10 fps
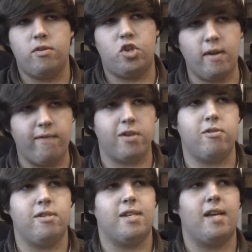Jane
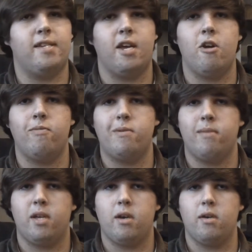Foster decides to help
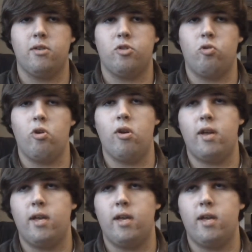him because Thor